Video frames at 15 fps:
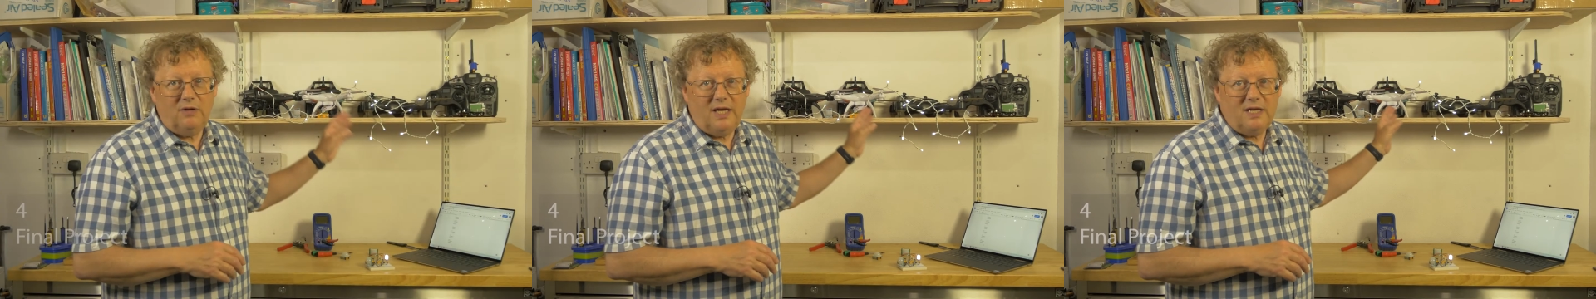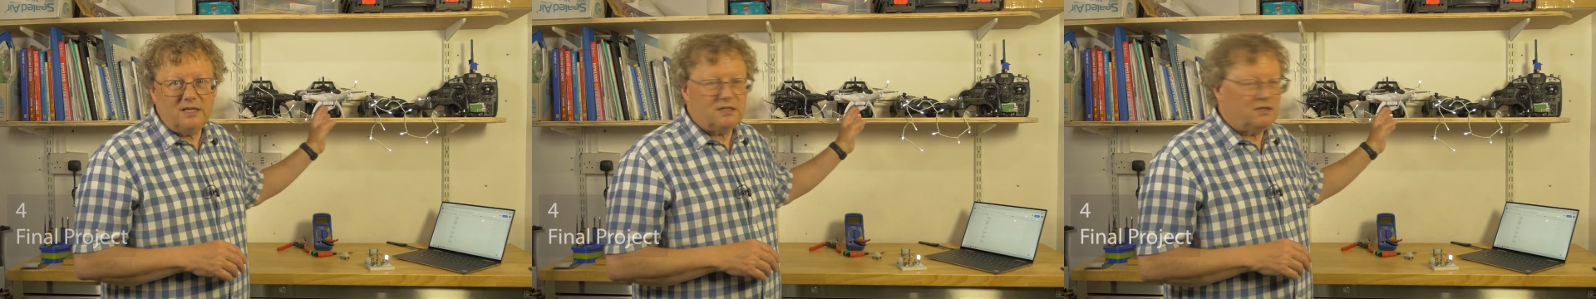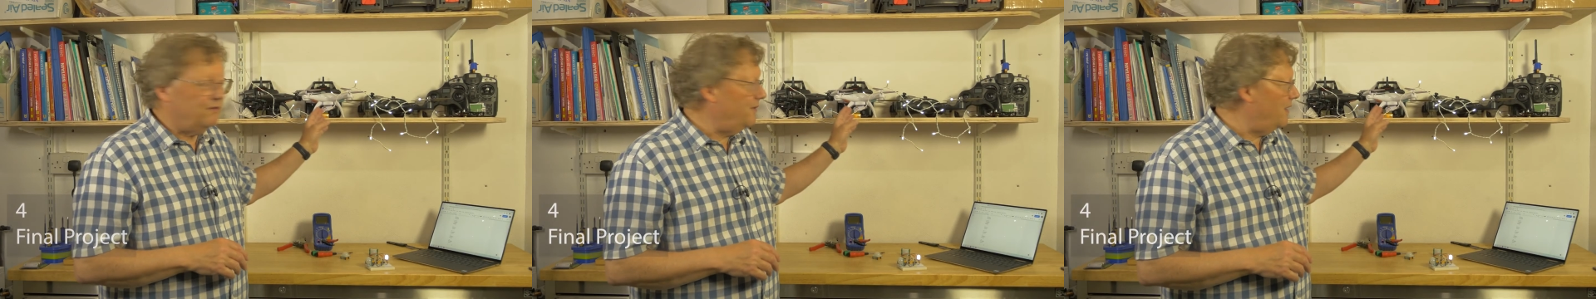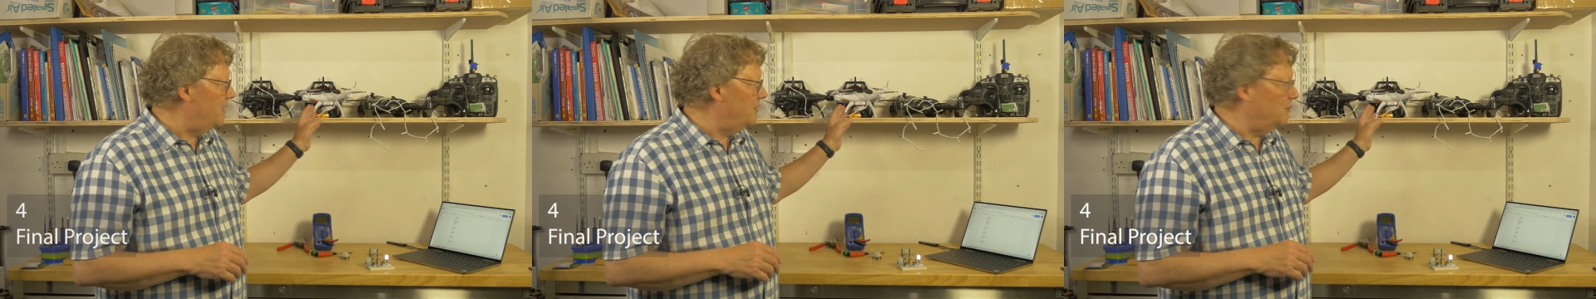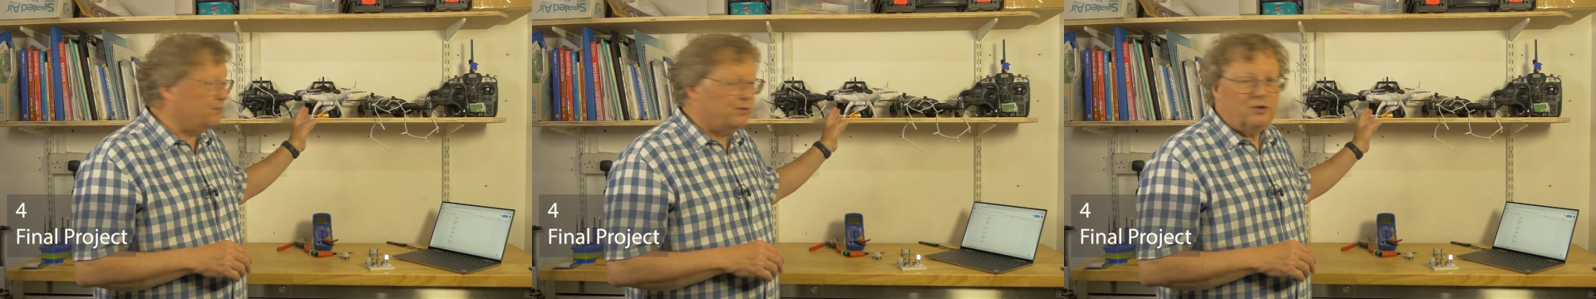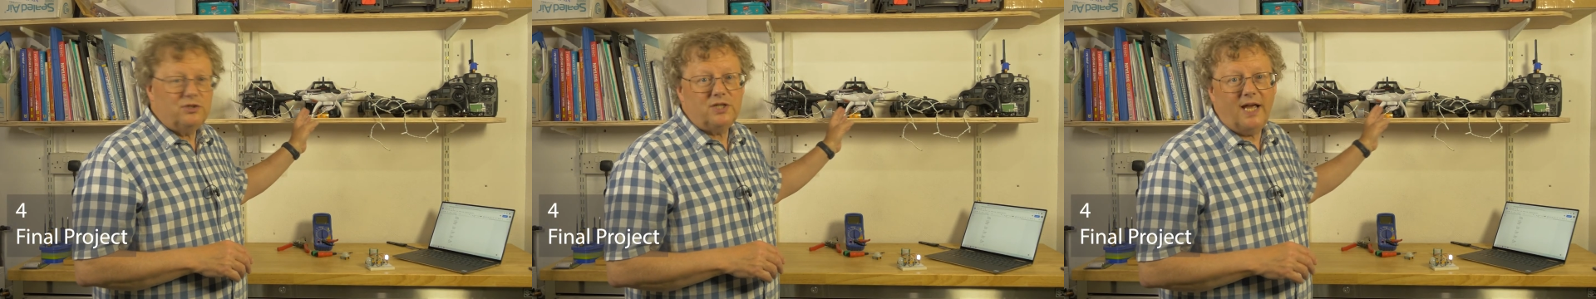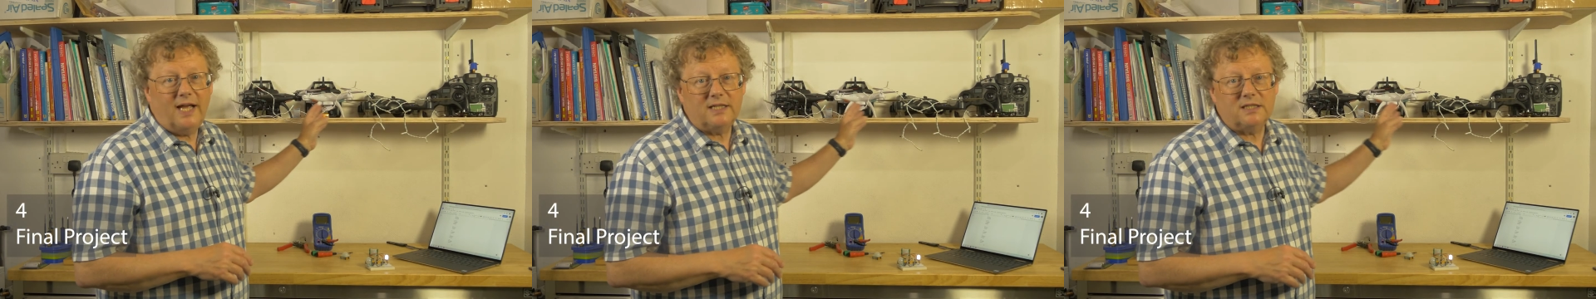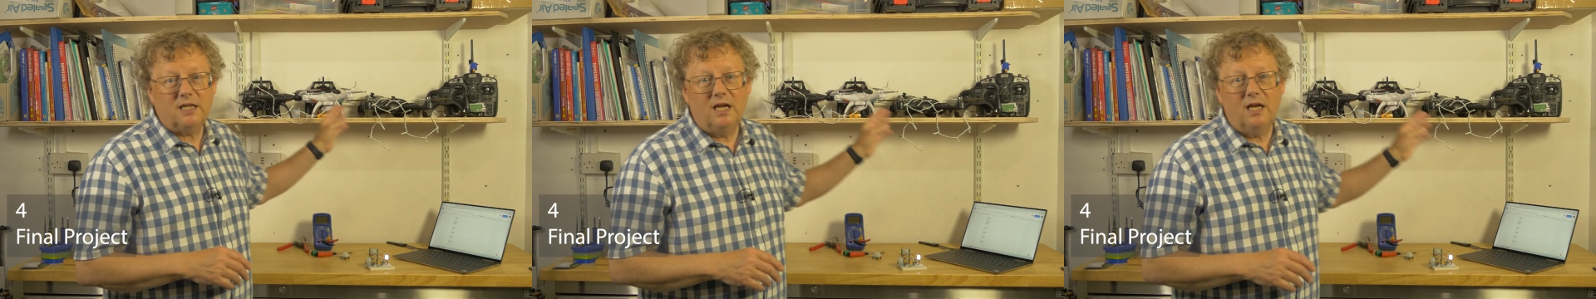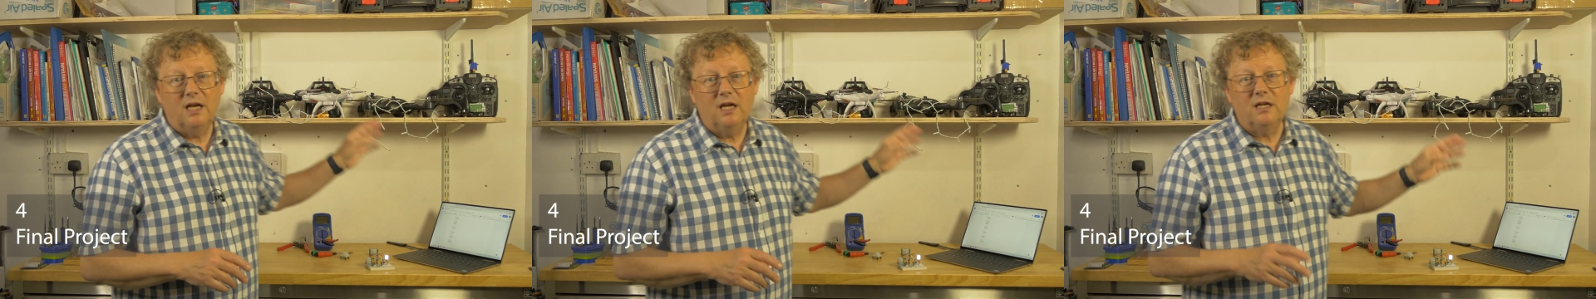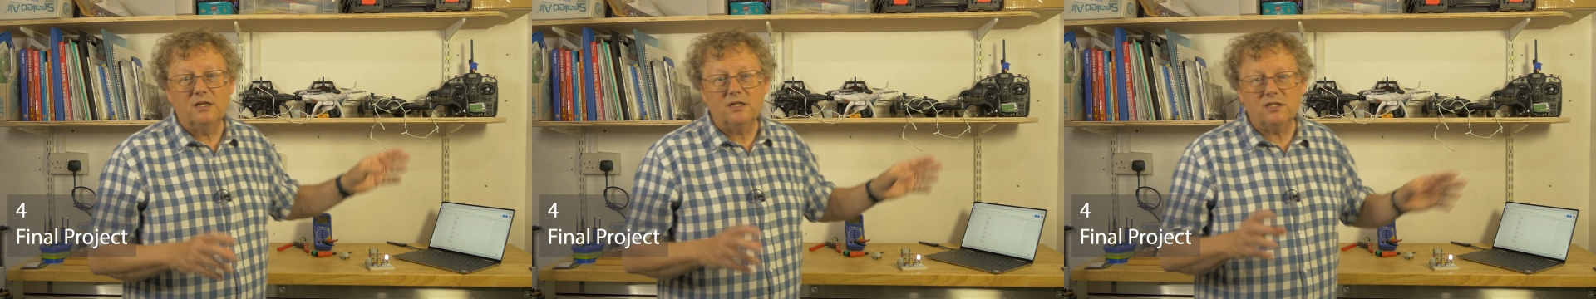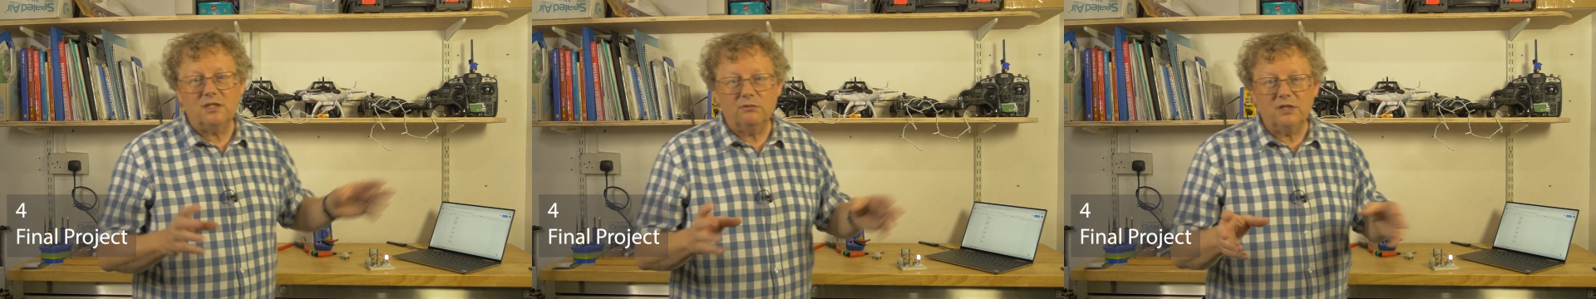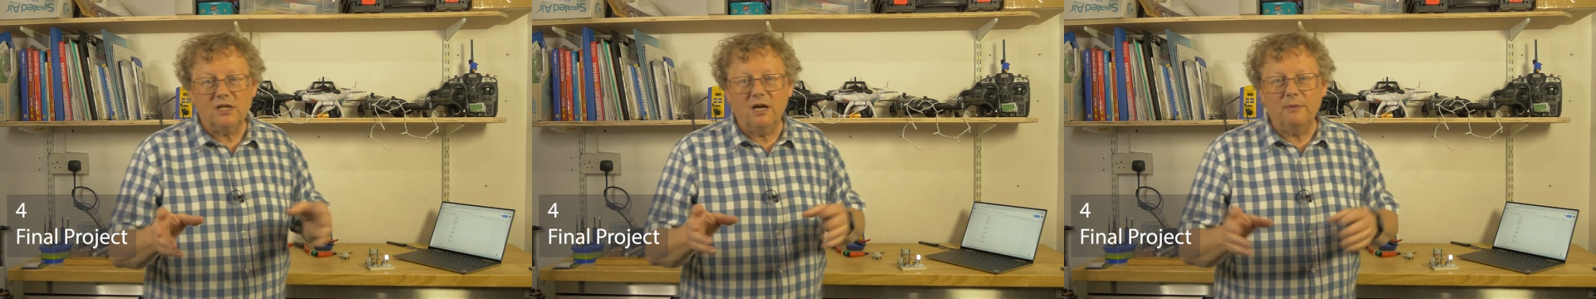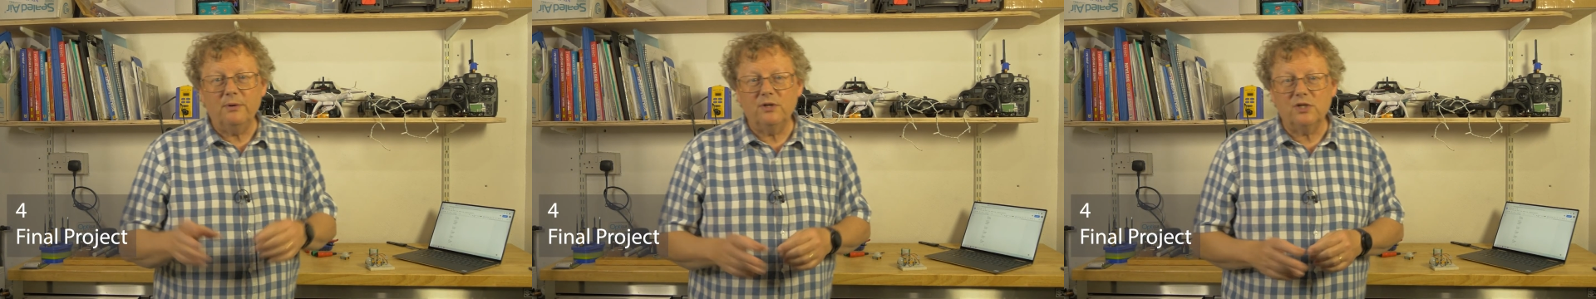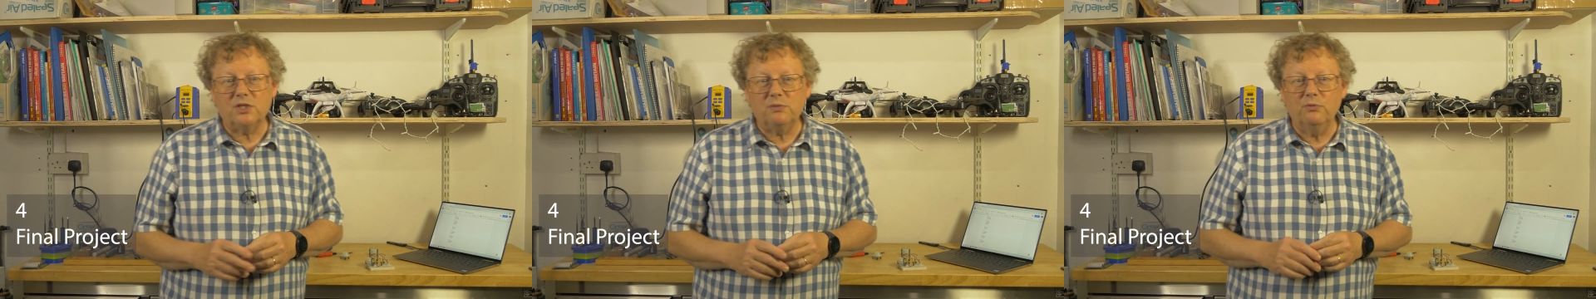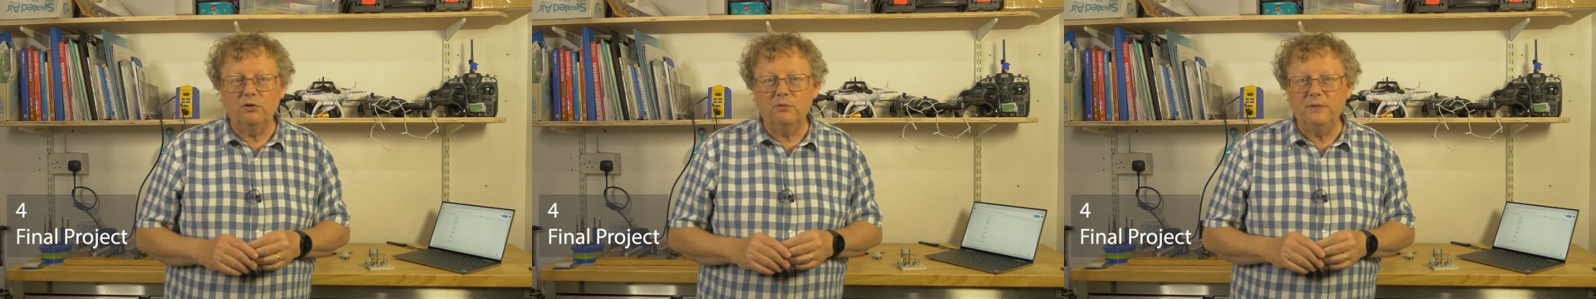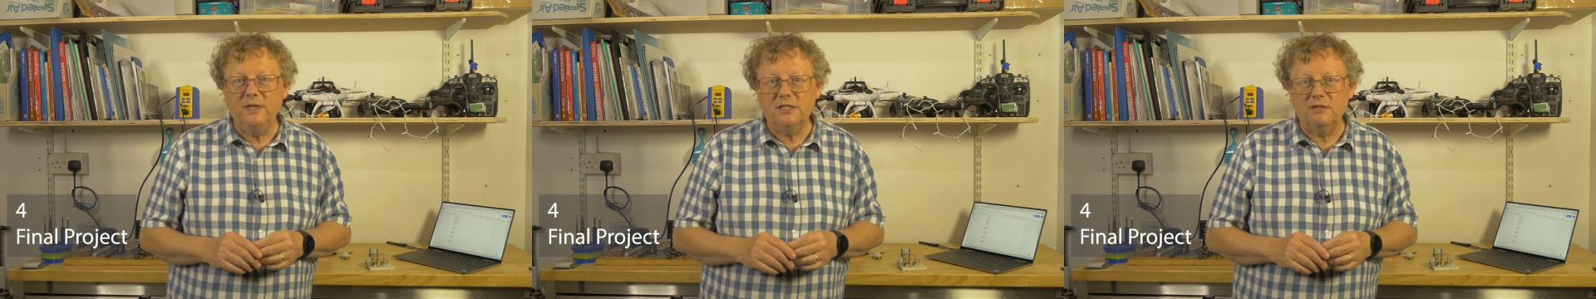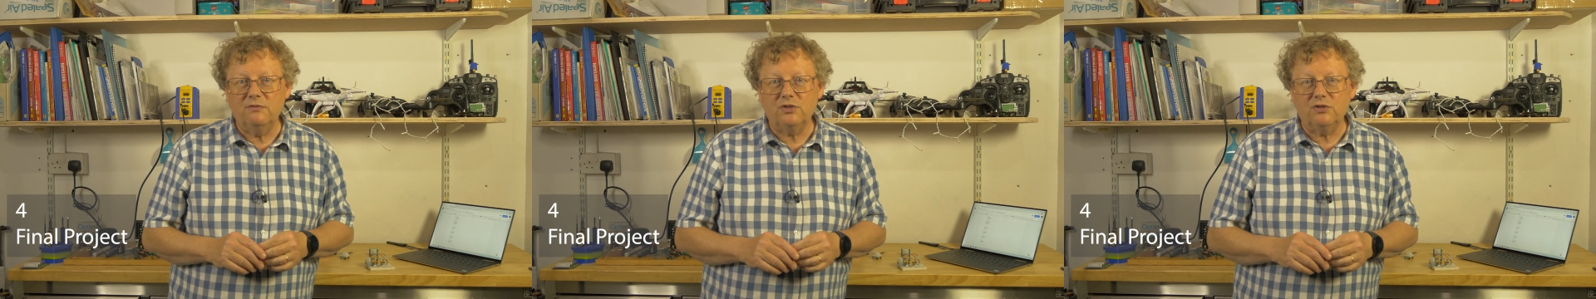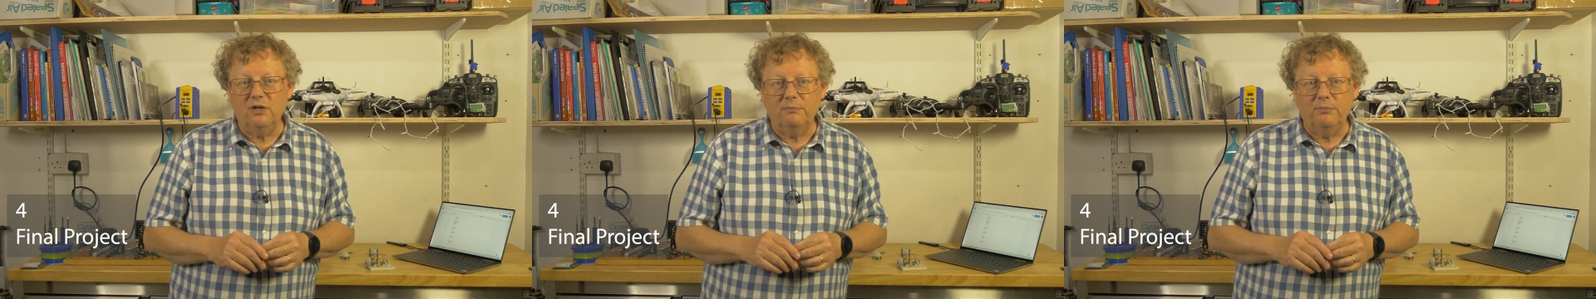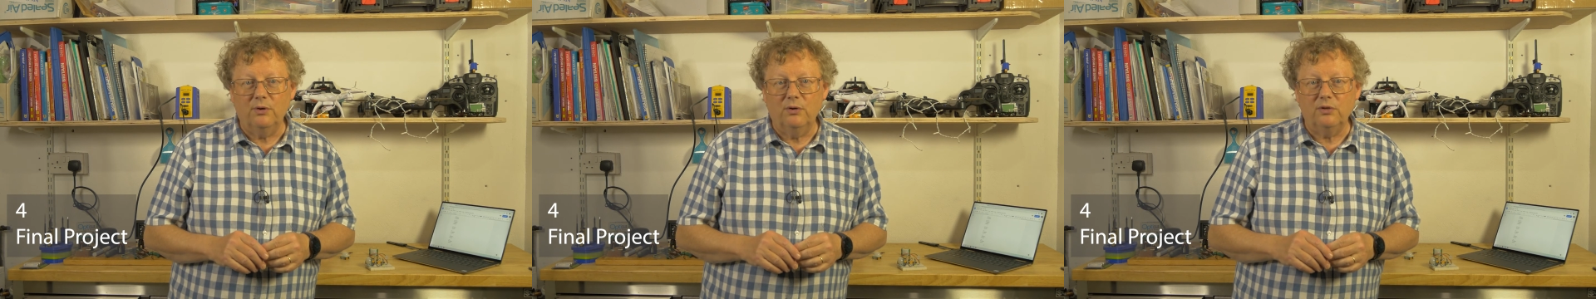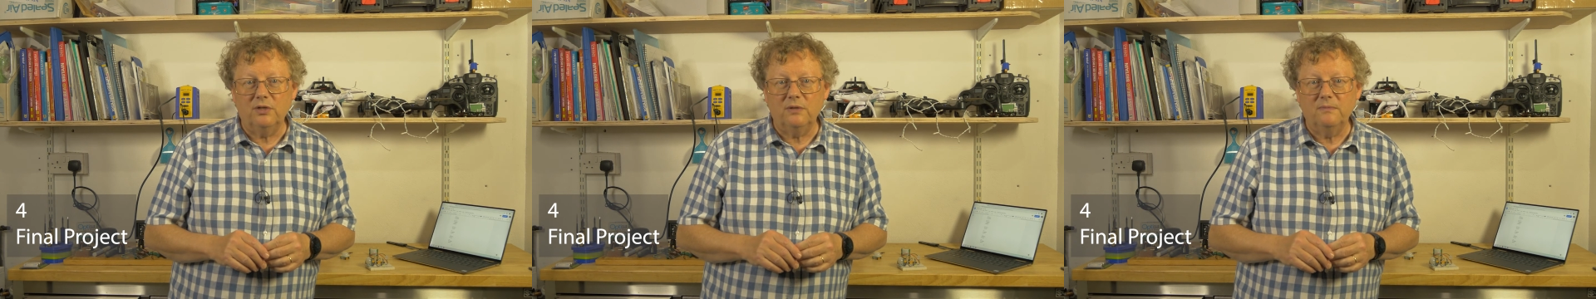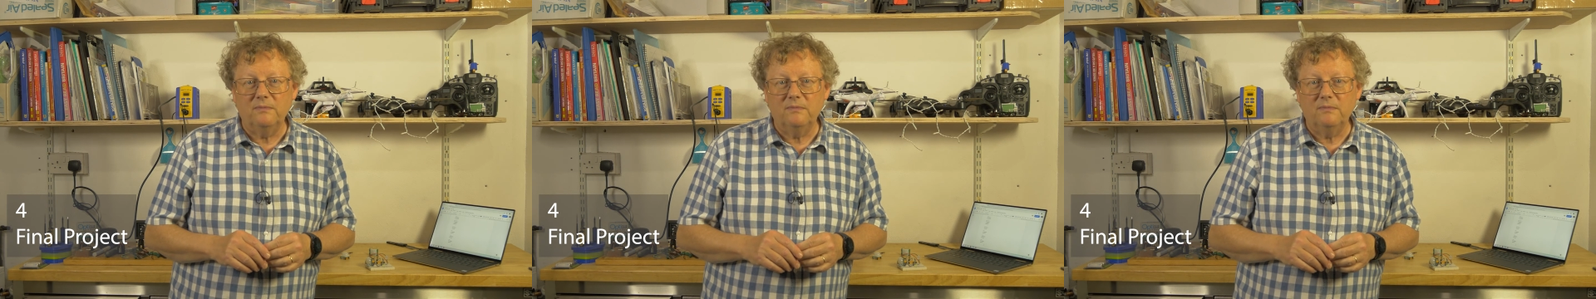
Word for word: here's the final project, soldered up on a small piece of strip board.